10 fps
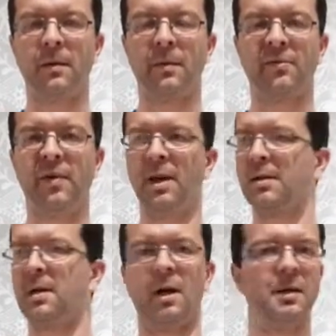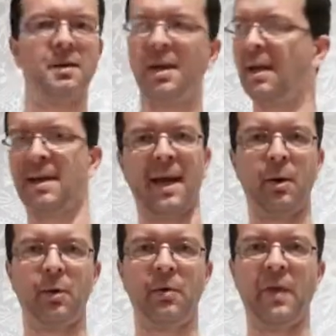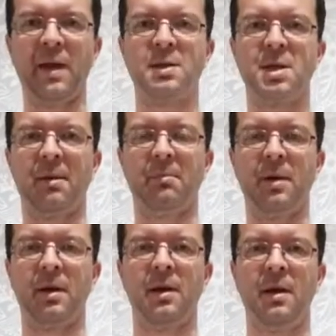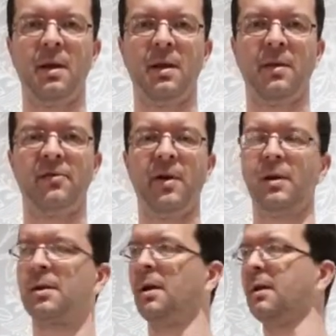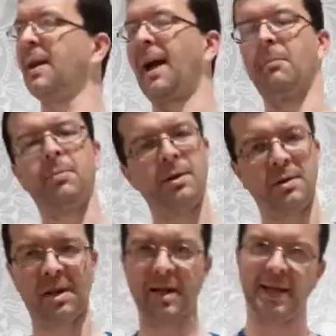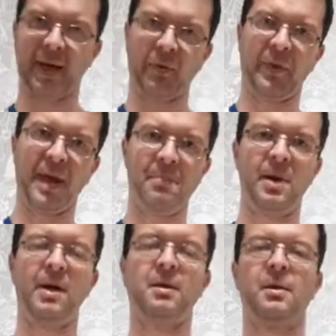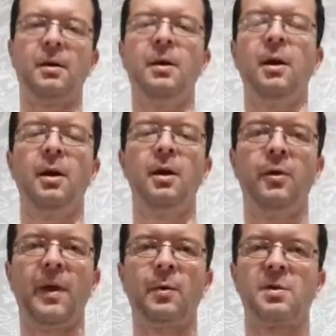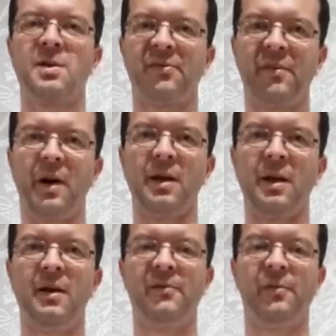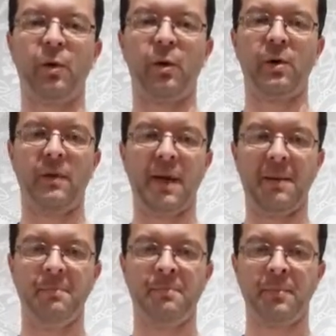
the Philistines send out their champion. The Philistine camp send out their person who they want to fight for them.